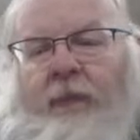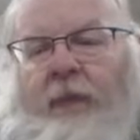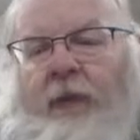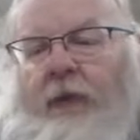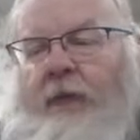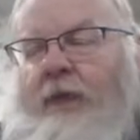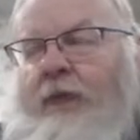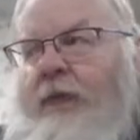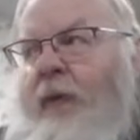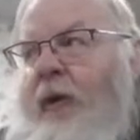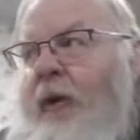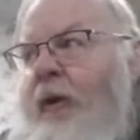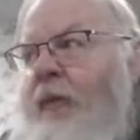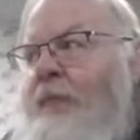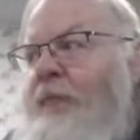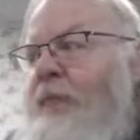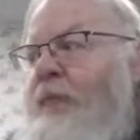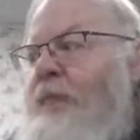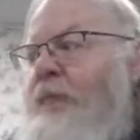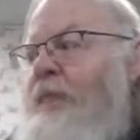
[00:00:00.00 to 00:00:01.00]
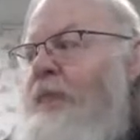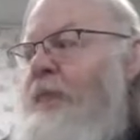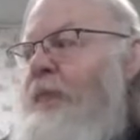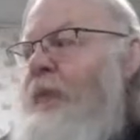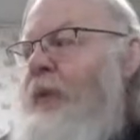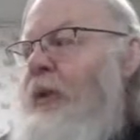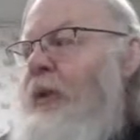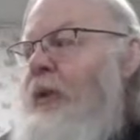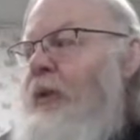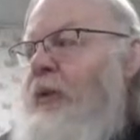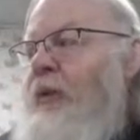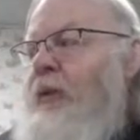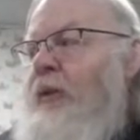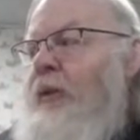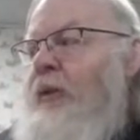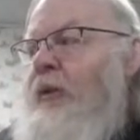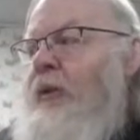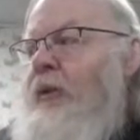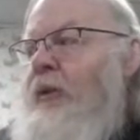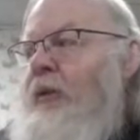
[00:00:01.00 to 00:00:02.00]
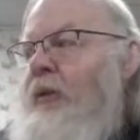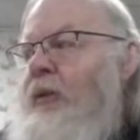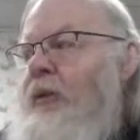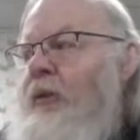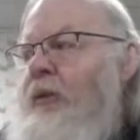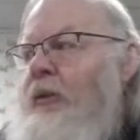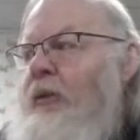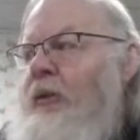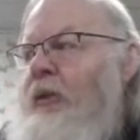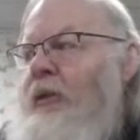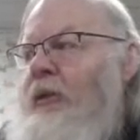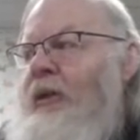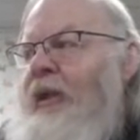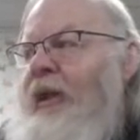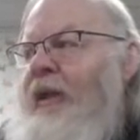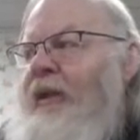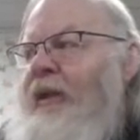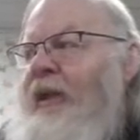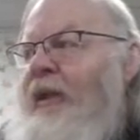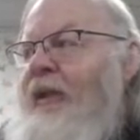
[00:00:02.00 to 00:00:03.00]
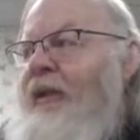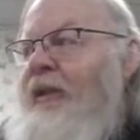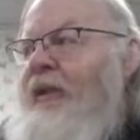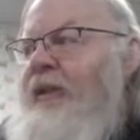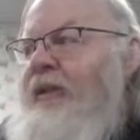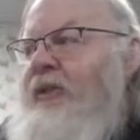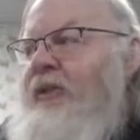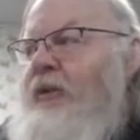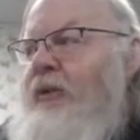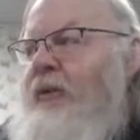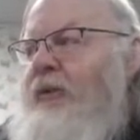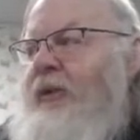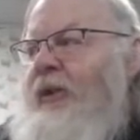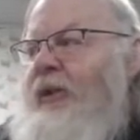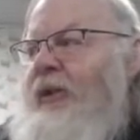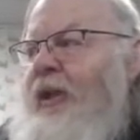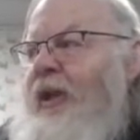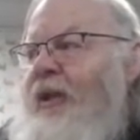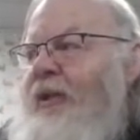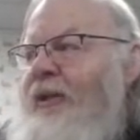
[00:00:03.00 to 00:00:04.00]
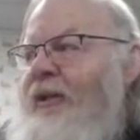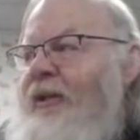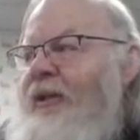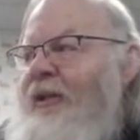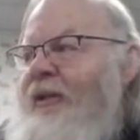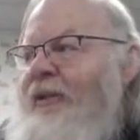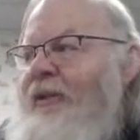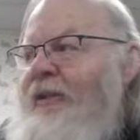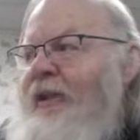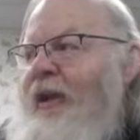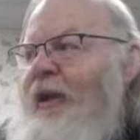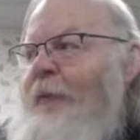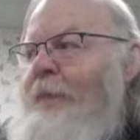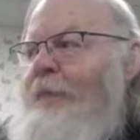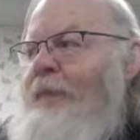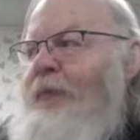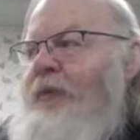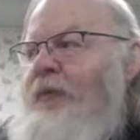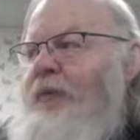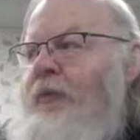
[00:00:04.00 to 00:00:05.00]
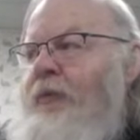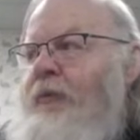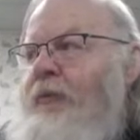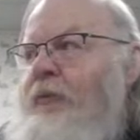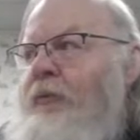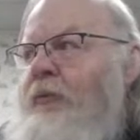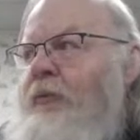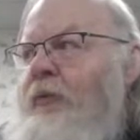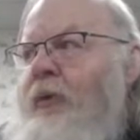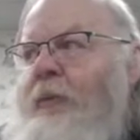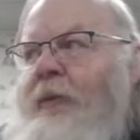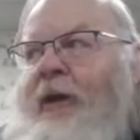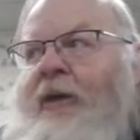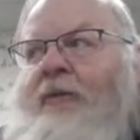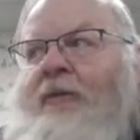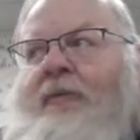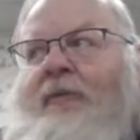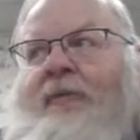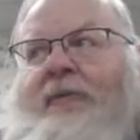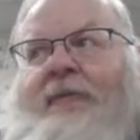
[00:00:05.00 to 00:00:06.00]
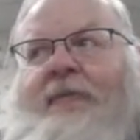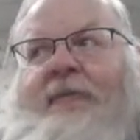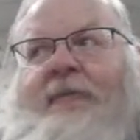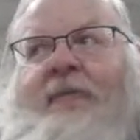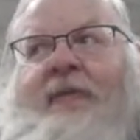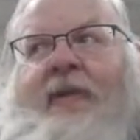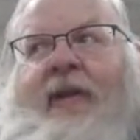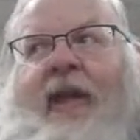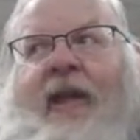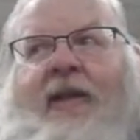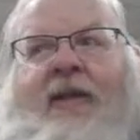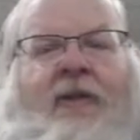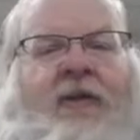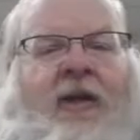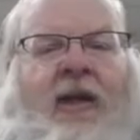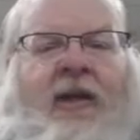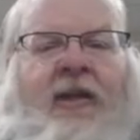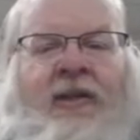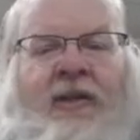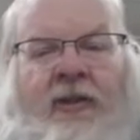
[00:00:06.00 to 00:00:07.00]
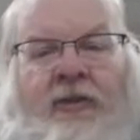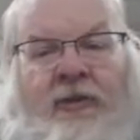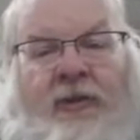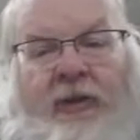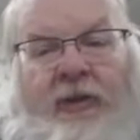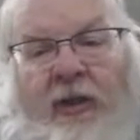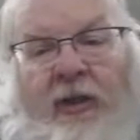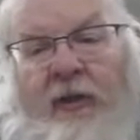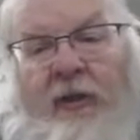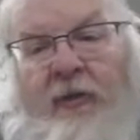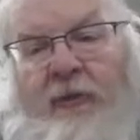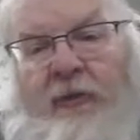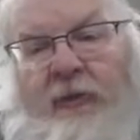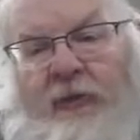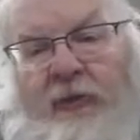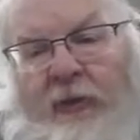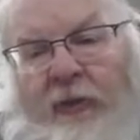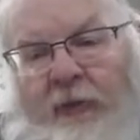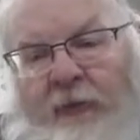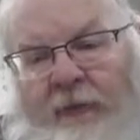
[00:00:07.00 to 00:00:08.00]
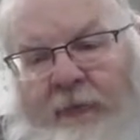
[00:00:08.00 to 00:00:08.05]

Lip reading: from late 80s, early 90s, up through about 8 or 9 years ago. So